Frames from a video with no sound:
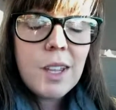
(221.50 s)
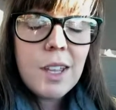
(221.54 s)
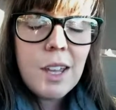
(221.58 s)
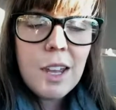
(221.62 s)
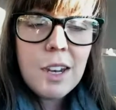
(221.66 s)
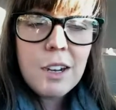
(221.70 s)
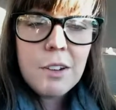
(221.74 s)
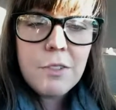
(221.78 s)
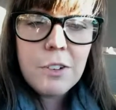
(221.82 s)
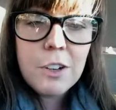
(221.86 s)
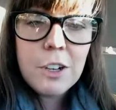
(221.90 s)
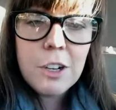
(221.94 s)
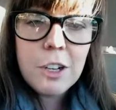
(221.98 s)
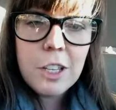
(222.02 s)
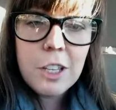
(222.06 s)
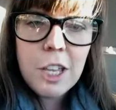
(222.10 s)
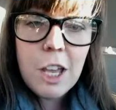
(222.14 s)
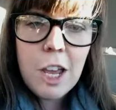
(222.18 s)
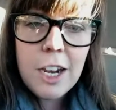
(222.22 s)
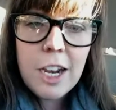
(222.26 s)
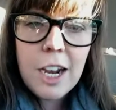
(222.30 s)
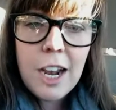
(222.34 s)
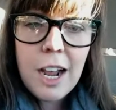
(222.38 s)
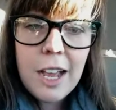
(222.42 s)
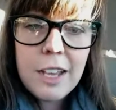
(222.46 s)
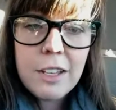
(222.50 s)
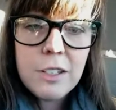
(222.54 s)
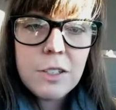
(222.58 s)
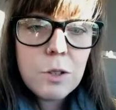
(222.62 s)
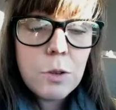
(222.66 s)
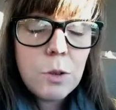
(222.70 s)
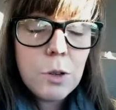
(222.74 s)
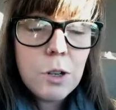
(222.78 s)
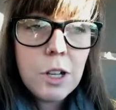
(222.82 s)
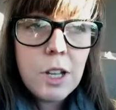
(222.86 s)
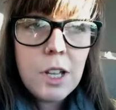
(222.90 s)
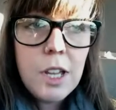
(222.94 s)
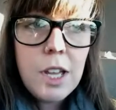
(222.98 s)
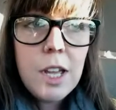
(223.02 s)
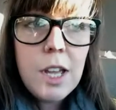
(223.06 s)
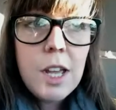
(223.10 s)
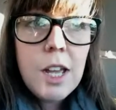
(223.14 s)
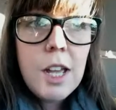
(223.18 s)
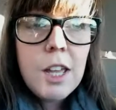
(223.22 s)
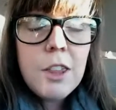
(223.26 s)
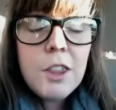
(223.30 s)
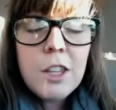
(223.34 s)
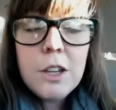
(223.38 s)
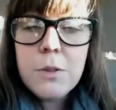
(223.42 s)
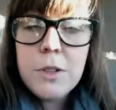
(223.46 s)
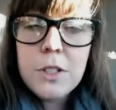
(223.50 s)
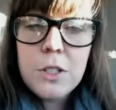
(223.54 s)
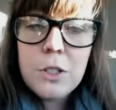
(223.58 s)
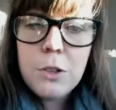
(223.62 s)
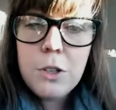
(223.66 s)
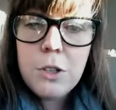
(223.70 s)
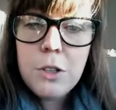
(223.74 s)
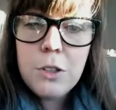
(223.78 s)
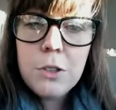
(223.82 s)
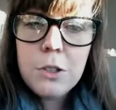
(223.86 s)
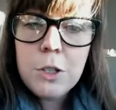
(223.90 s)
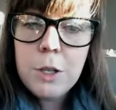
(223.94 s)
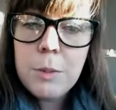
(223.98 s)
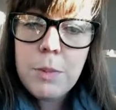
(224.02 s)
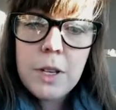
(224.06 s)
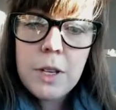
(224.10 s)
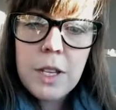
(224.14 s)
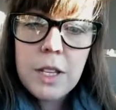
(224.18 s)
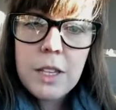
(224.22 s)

kind of early on in high school, there was no youth group